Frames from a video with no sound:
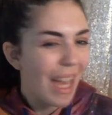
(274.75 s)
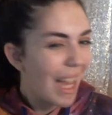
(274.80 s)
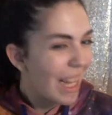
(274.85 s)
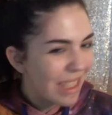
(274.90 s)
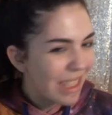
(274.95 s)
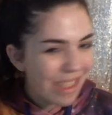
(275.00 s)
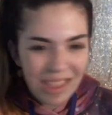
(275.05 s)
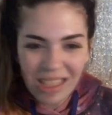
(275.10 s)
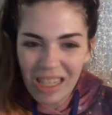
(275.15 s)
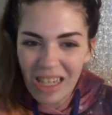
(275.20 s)

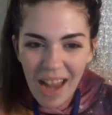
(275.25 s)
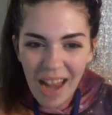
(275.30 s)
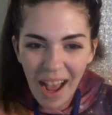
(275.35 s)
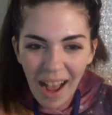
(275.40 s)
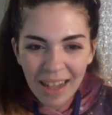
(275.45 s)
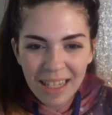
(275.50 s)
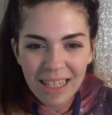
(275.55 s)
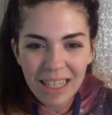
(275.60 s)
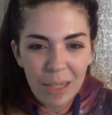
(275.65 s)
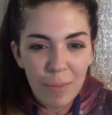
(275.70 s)
It's
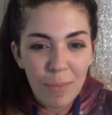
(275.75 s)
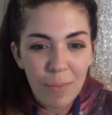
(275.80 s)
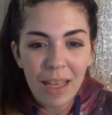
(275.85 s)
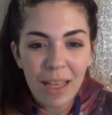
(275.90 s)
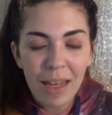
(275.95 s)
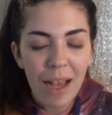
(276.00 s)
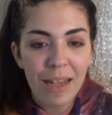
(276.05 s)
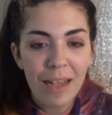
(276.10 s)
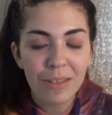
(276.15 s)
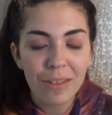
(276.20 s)
not gonna be
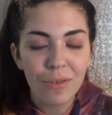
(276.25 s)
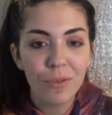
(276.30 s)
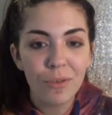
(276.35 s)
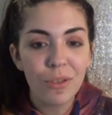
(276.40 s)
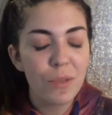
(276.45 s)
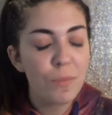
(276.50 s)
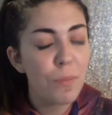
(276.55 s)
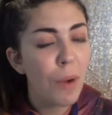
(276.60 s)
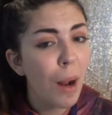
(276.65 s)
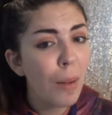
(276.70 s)
in high school.
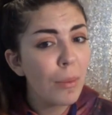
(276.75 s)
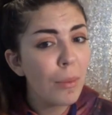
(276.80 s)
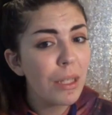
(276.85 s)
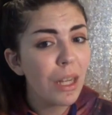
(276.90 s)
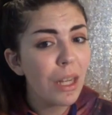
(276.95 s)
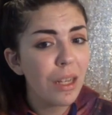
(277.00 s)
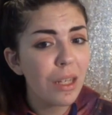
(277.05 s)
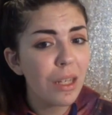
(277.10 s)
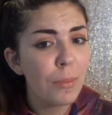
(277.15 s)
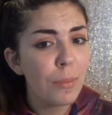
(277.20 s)
It's probably
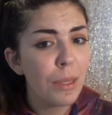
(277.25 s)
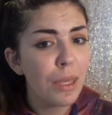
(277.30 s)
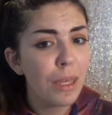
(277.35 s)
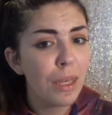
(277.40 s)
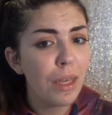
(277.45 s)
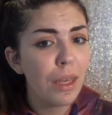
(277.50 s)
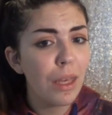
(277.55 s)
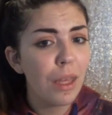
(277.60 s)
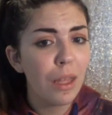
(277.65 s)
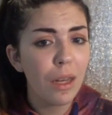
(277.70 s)
not gonna
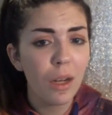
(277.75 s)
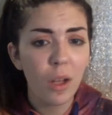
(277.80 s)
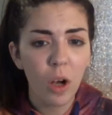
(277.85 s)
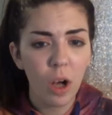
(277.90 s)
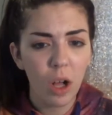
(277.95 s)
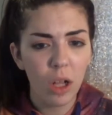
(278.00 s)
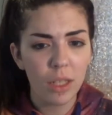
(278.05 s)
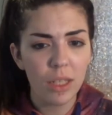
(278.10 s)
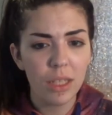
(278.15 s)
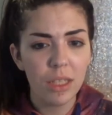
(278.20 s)
be in
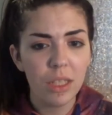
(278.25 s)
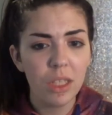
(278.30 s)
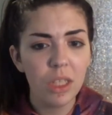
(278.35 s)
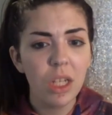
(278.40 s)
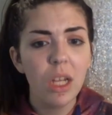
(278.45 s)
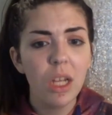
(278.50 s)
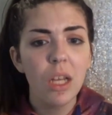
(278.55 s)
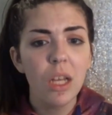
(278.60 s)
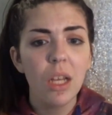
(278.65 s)
college.